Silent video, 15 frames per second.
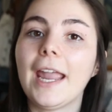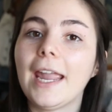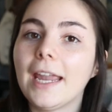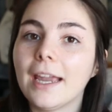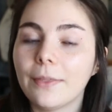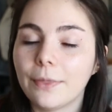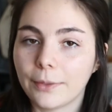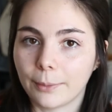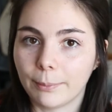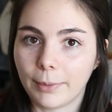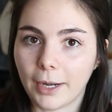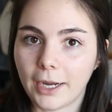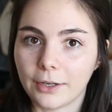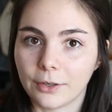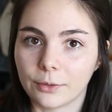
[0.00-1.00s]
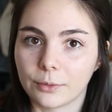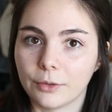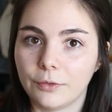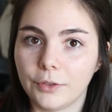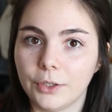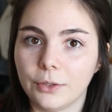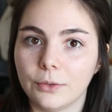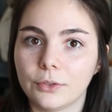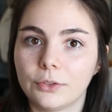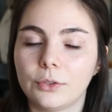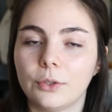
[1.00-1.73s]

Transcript: and their buyer reviews.